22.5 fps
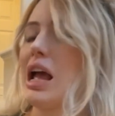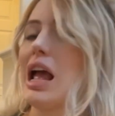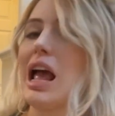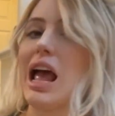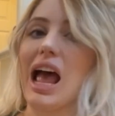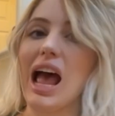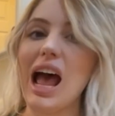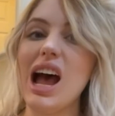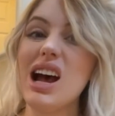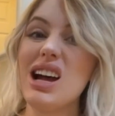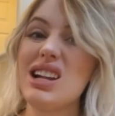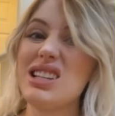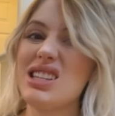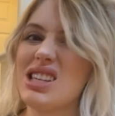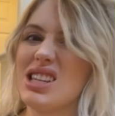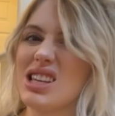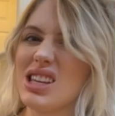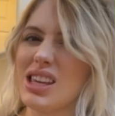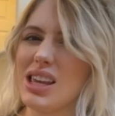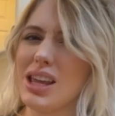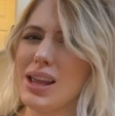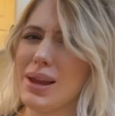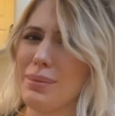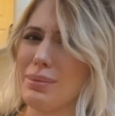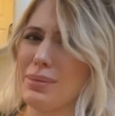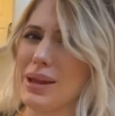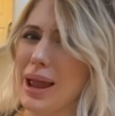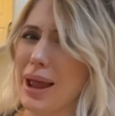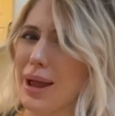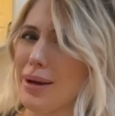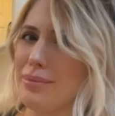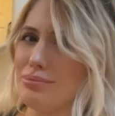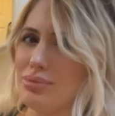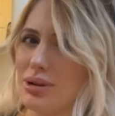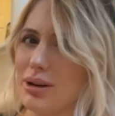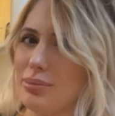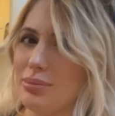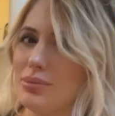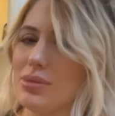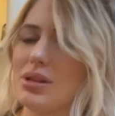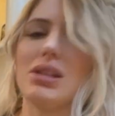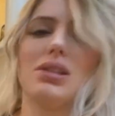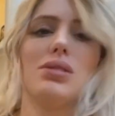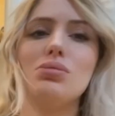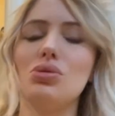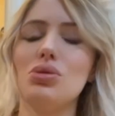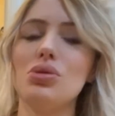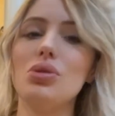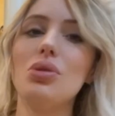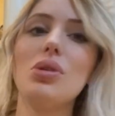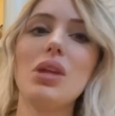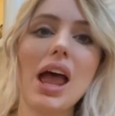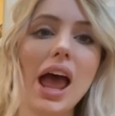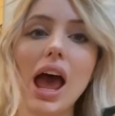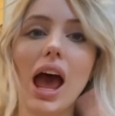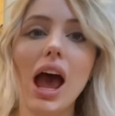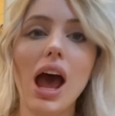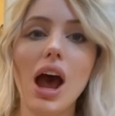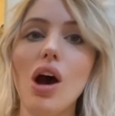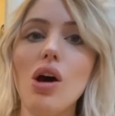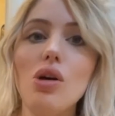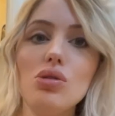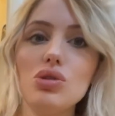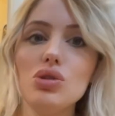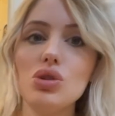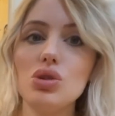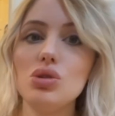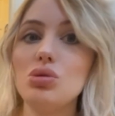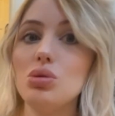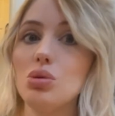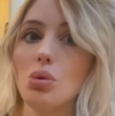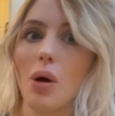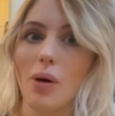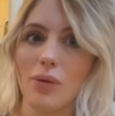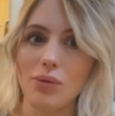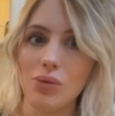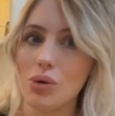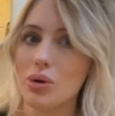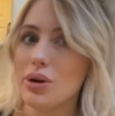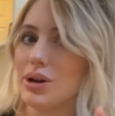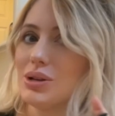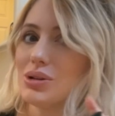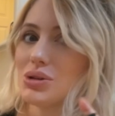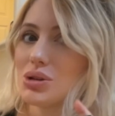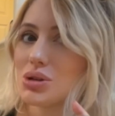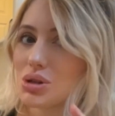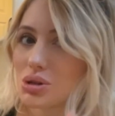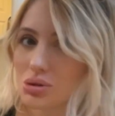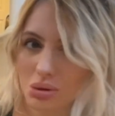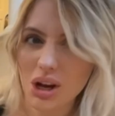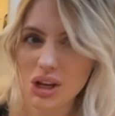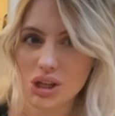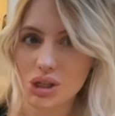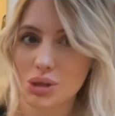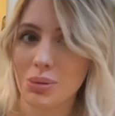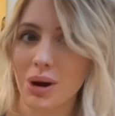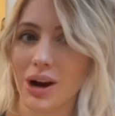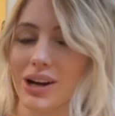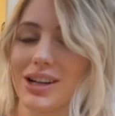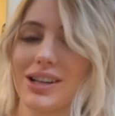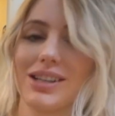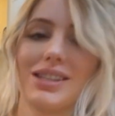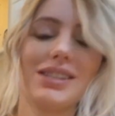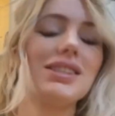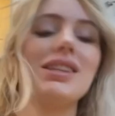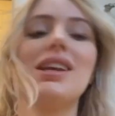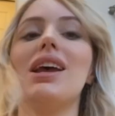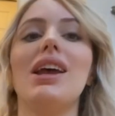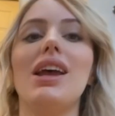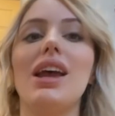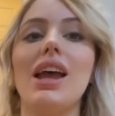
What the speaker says: How do you keep that bump smooth? How do you avoid stretch marks?